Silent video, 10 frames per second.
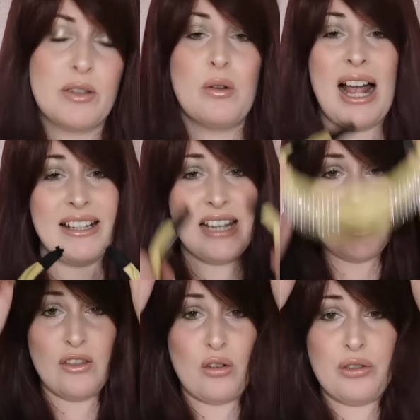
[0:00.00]
so I
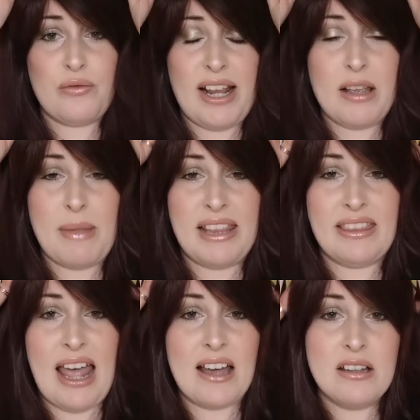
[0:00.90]
tend not to recommend
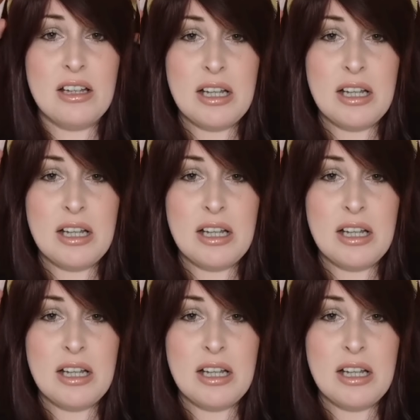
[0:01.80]
that.